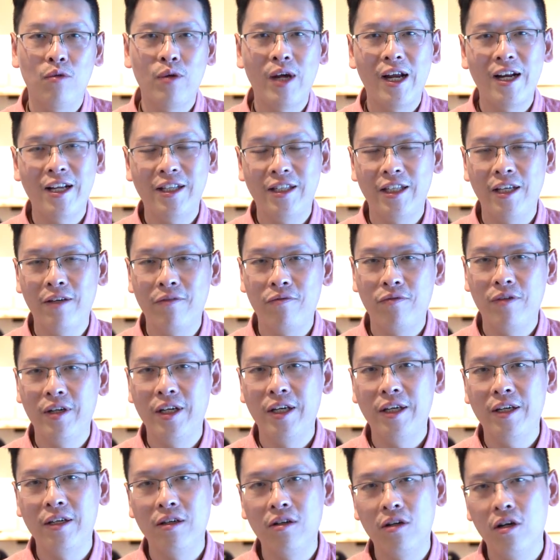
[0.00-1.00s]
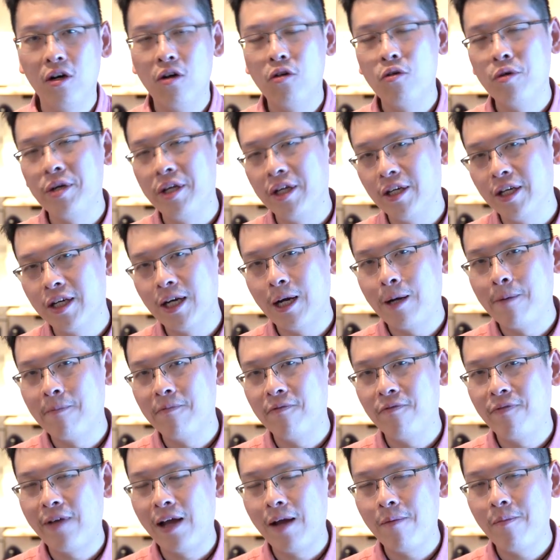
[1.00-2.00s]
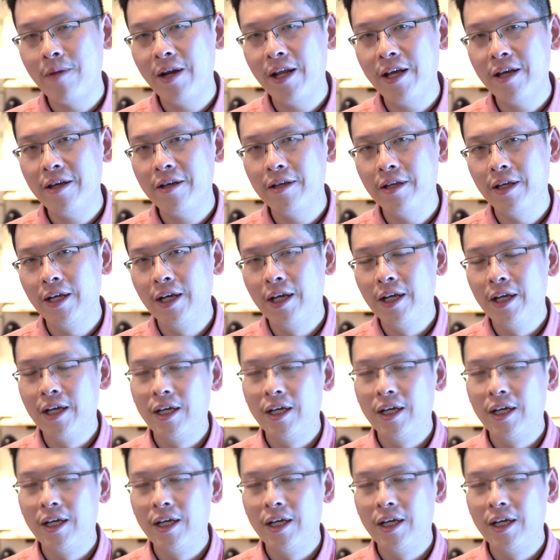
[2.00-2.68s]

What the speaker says: relatively low income family,